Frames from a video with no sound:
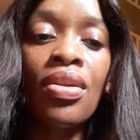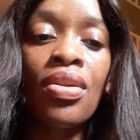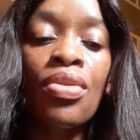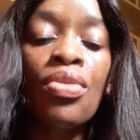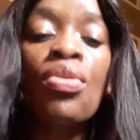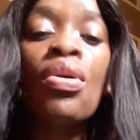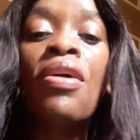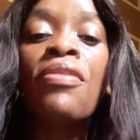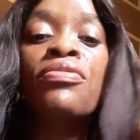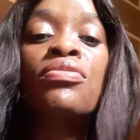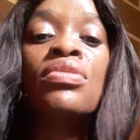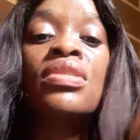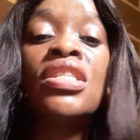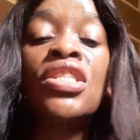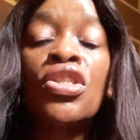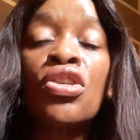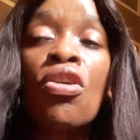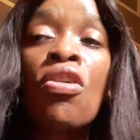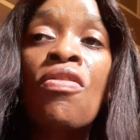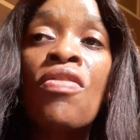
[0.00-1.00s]
You have to
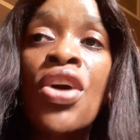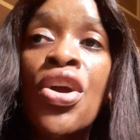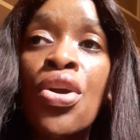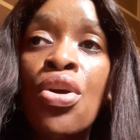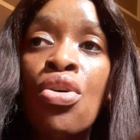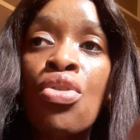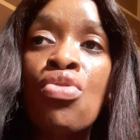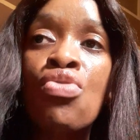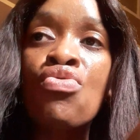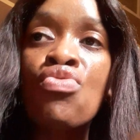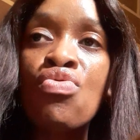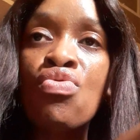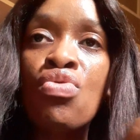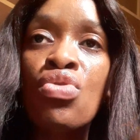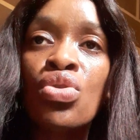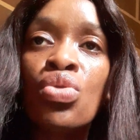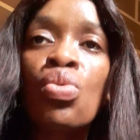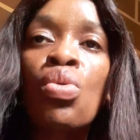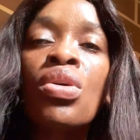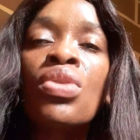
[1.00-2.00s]
discover your own
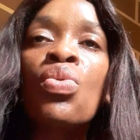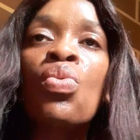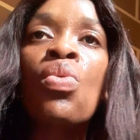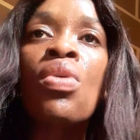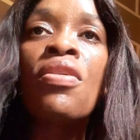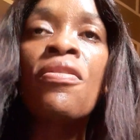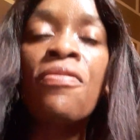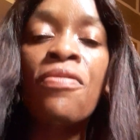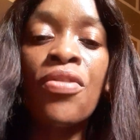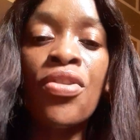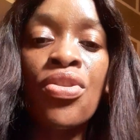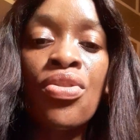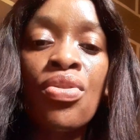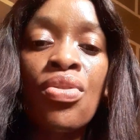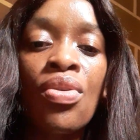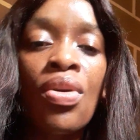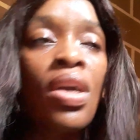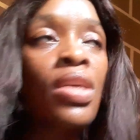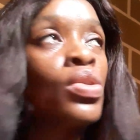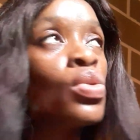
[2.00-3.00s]
rules, what work for
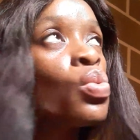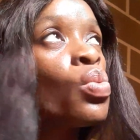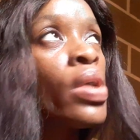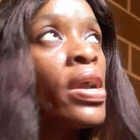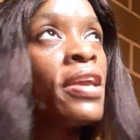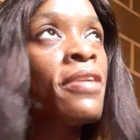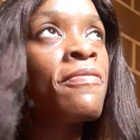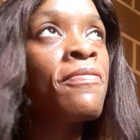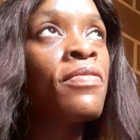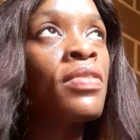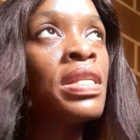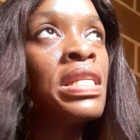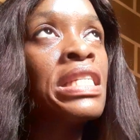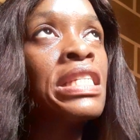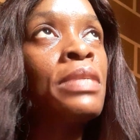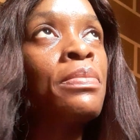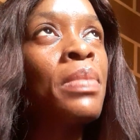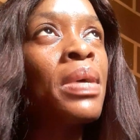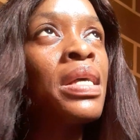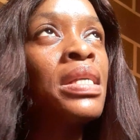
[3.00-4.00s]
you. It's working for
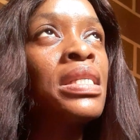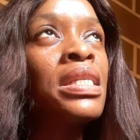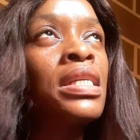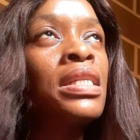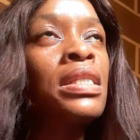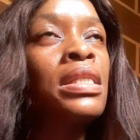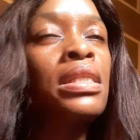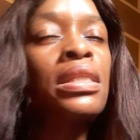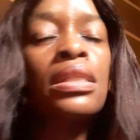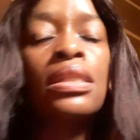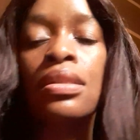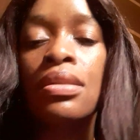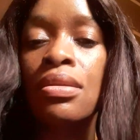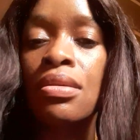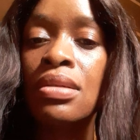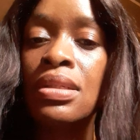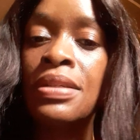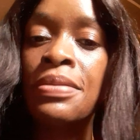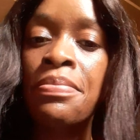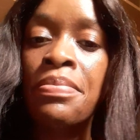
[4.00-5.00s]
this person
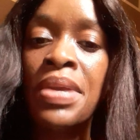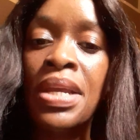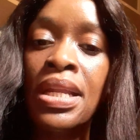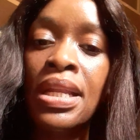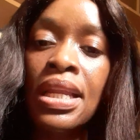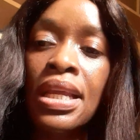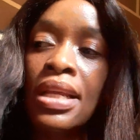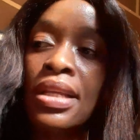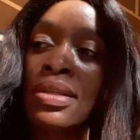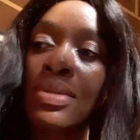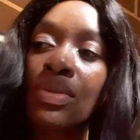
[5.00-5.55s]
doesn't mean it's